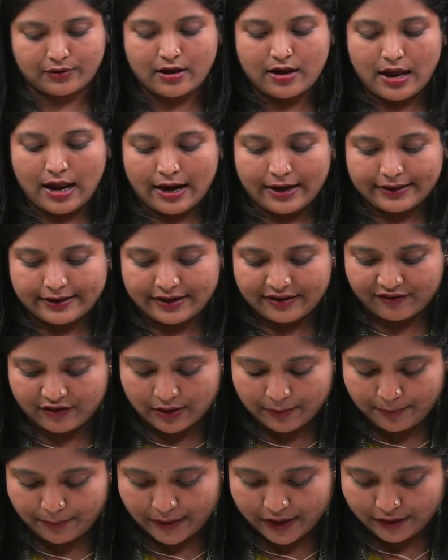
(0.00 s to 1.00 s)

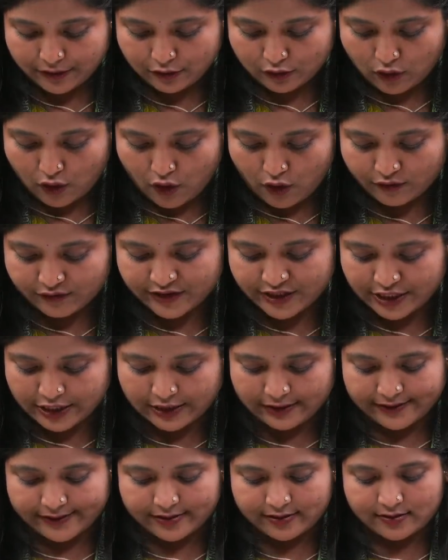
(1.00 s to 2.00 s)
Development of
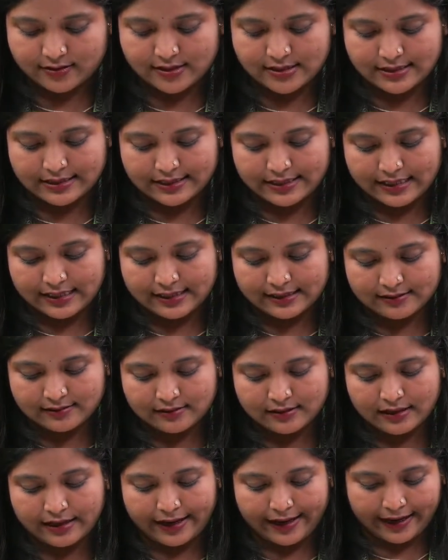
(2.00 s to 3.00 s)
shelters, legal
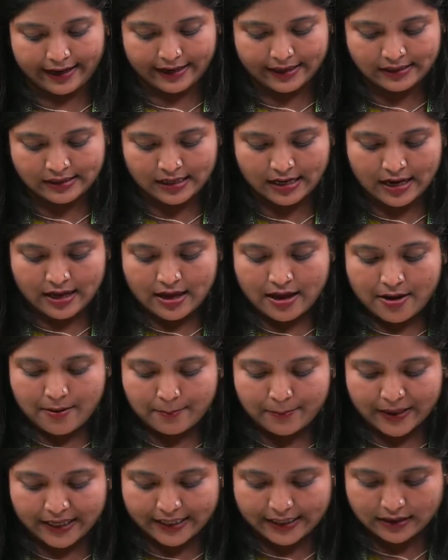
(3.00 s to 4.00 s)
aid,
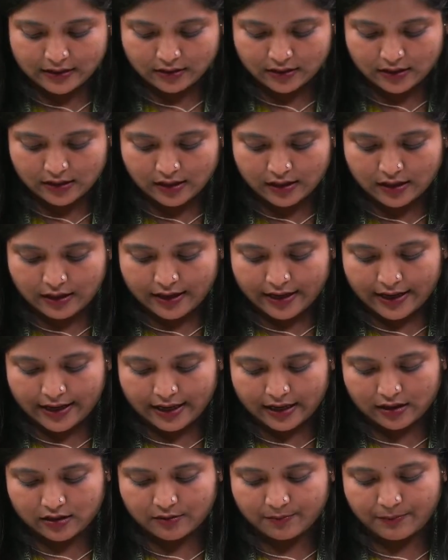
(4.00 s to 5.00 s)
medical
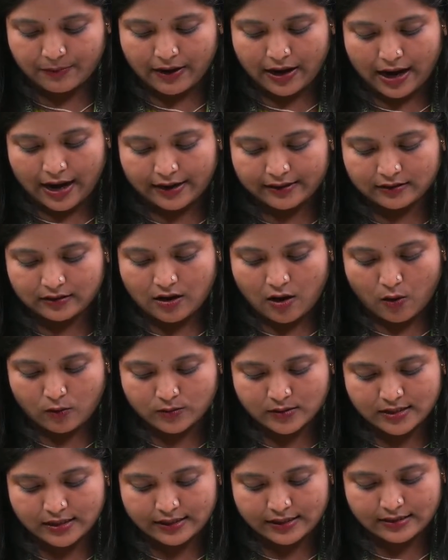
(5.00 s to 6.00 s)
help and counseling
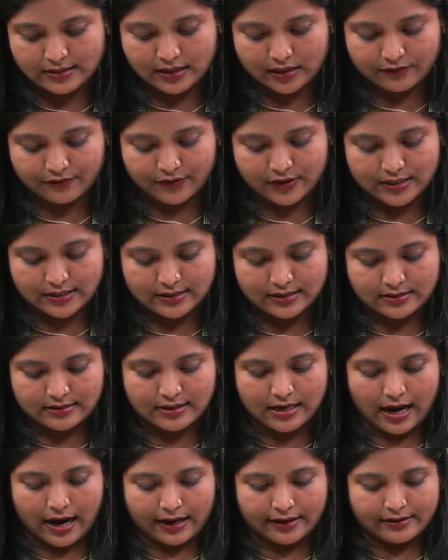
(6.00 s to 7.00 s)
services
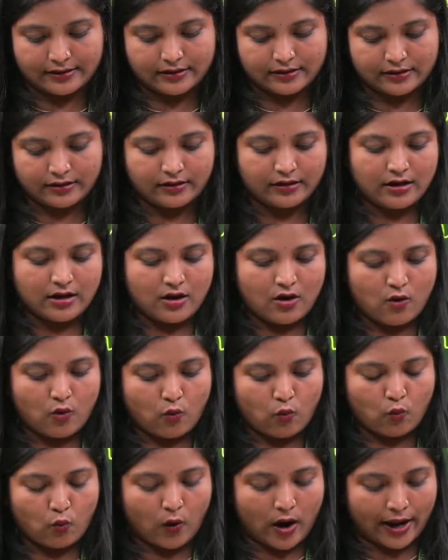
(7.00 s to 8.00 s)
under
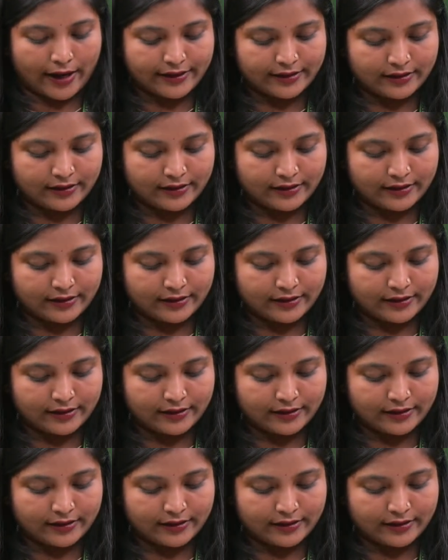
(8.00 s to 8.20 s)
one